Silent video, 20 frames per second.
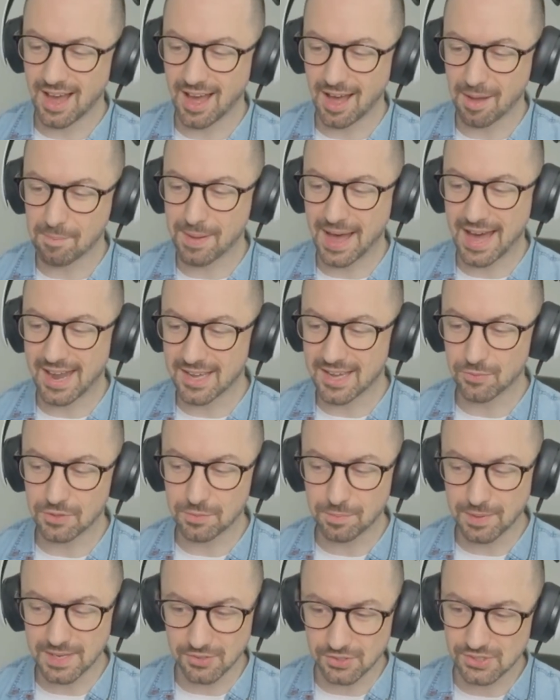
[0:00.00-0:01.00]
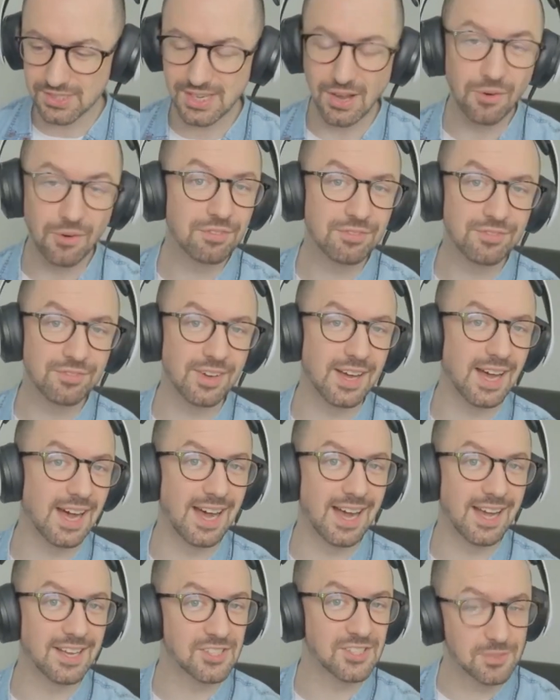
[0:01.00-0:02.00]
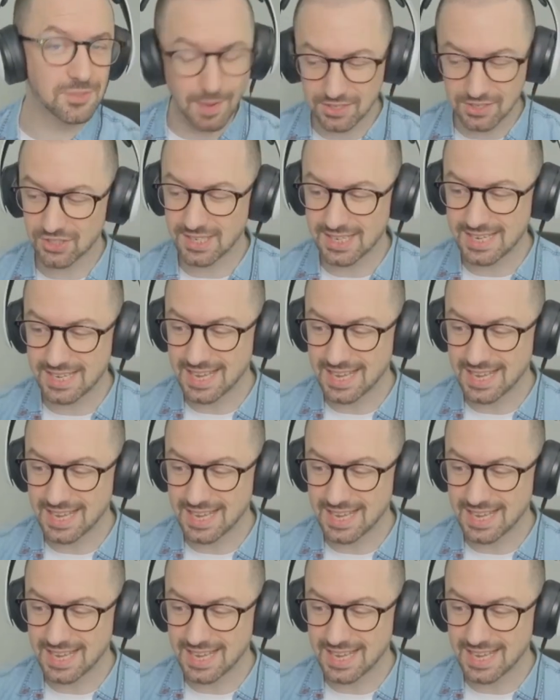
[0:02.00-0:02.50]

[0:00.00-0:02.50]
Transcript: about it would be yourself, uh, especially